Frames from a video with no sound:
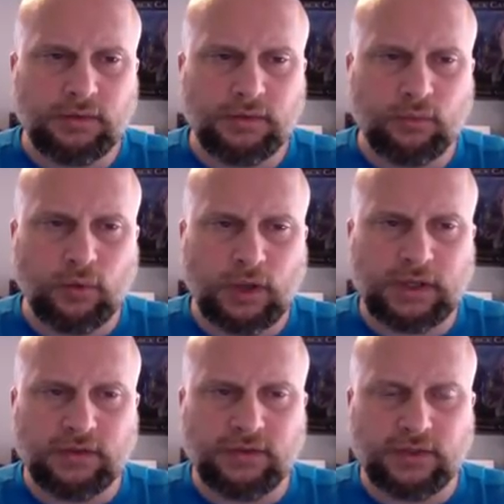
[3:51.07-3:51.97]
what
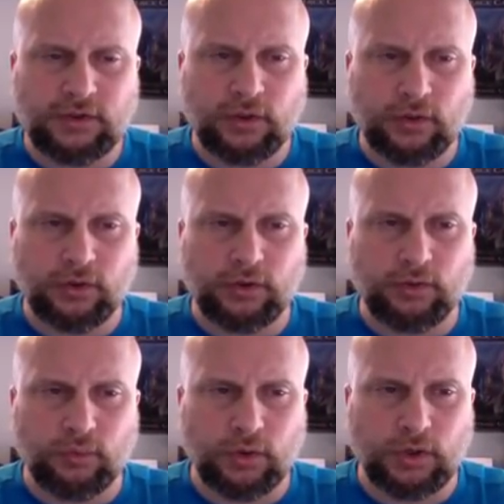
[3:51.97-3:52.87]
is the
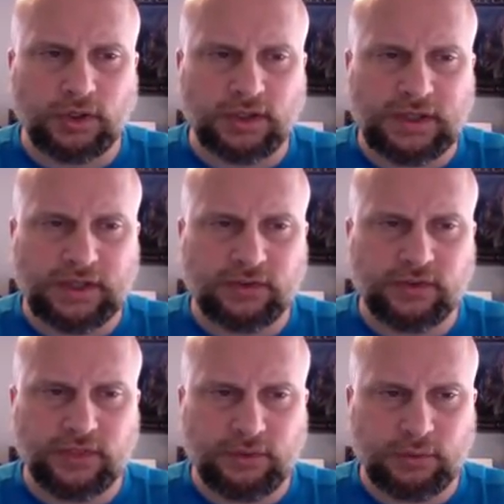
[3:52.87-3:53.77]
total word lengths
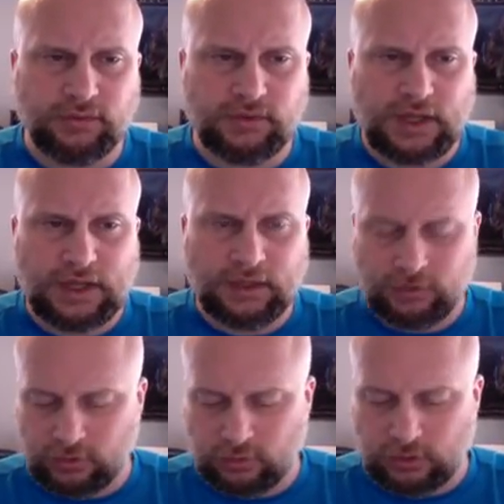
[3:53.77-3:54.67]
that we've got.
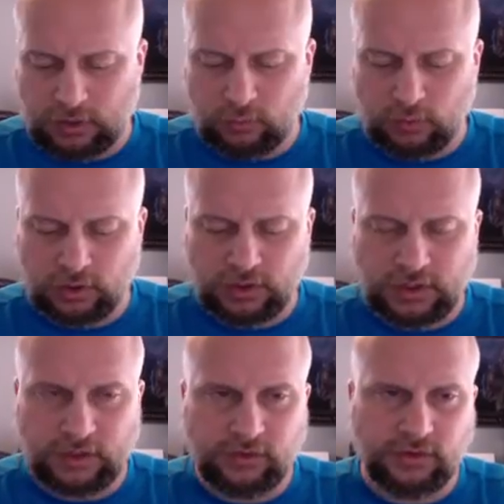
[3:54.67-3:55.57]
So our word
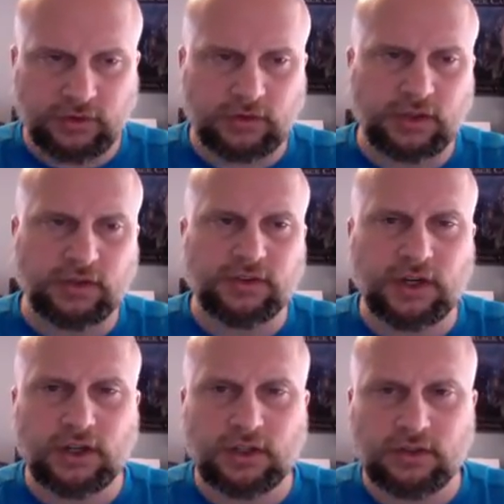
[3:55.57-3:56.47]
lengths is going to
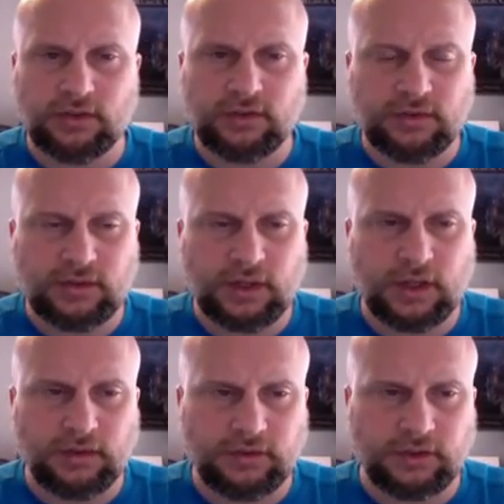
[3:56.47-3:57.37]
start at
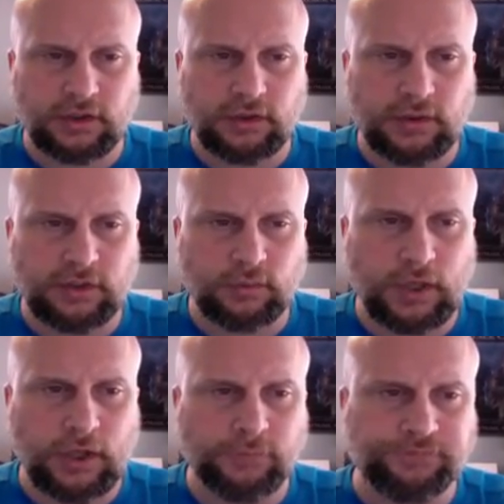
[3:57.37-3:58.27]
0 as
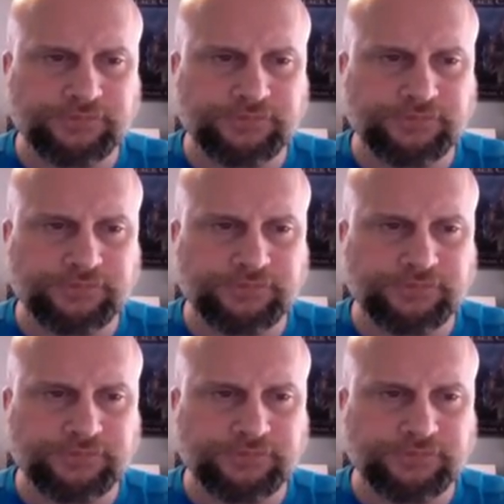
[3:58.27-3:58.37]
well.